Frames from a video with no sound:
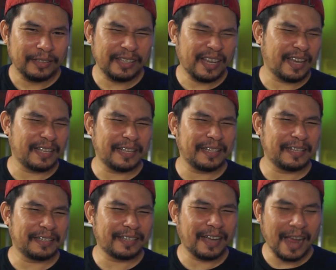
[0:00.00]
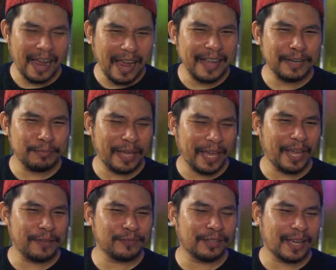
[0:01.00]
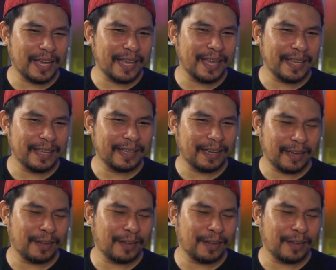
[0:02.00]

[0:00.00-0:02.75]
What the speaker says: Yeah, it kind of behaves like